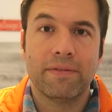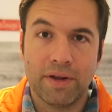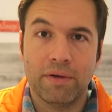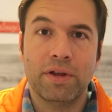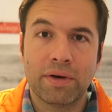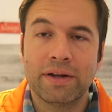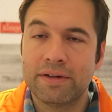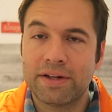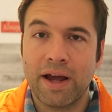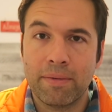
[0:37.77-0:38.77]
You know, you
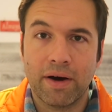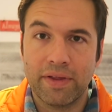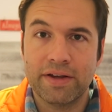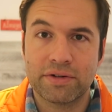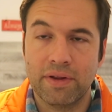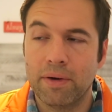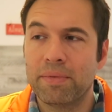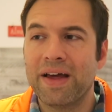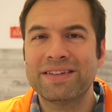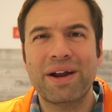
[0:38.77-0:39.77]
can tell me all the history of that,
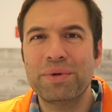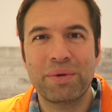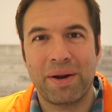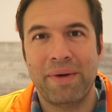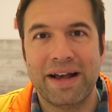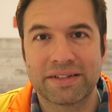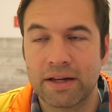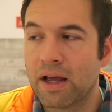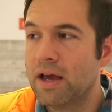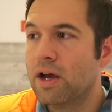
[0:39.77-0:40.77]
but that's not really what I'm
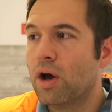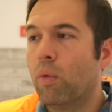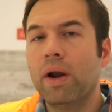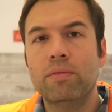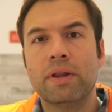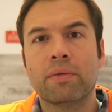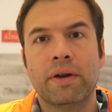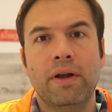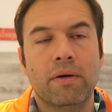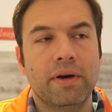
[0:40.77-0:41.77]
asking. What I really want
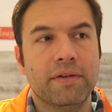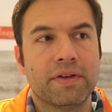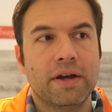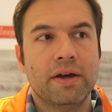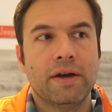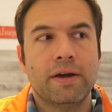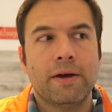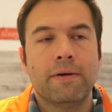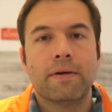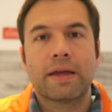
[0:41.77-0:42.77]
to know is
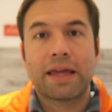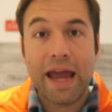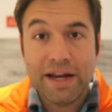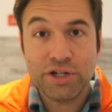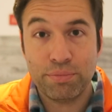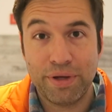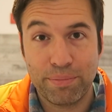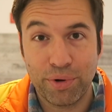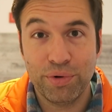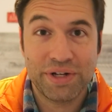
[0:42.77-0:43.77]
Cajun
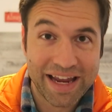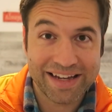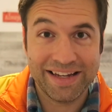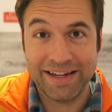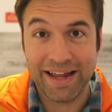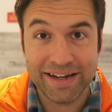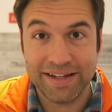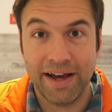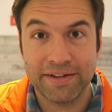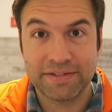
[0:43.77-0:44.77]
people who take DNA
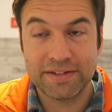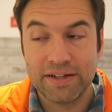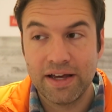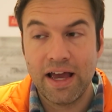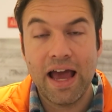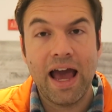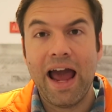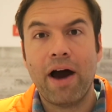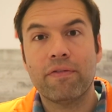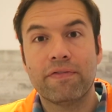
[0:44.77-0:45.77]
tests,
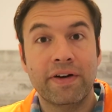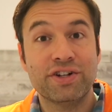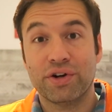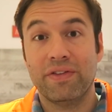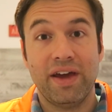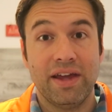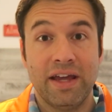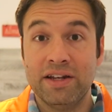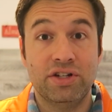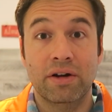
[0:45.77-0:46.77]
how French are they
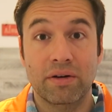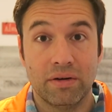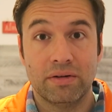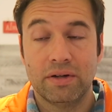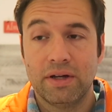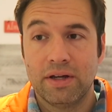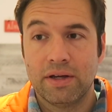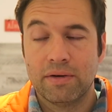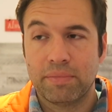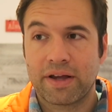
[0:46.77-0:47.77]
in general?
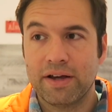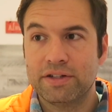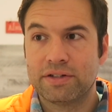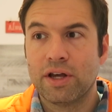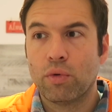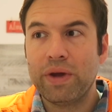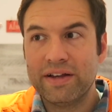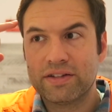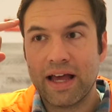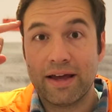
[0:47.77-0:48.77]
Because
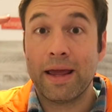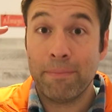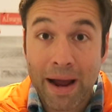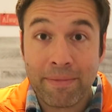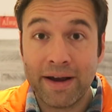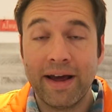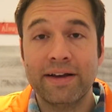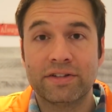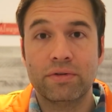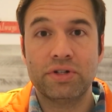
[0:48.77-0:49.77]
we, in my mind, I
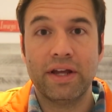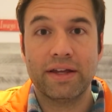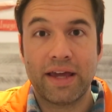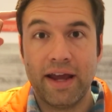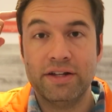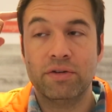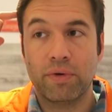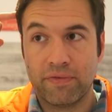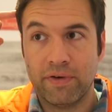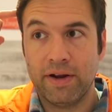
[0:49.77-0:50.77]
associate Cajun
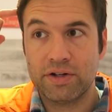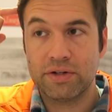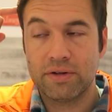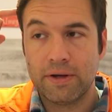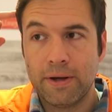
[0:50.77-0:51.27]
with French.